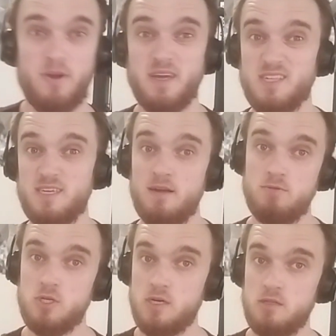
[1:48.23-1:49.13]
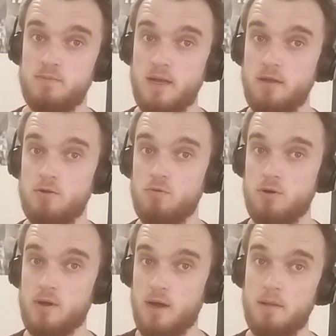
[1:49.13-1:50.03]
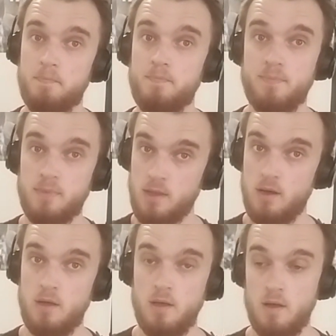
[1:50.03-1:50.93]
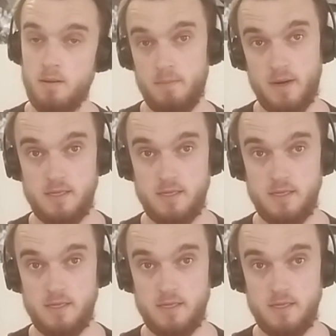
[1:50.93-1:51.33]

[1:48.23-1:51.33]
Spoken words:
weakest on, which tells me I need to work on my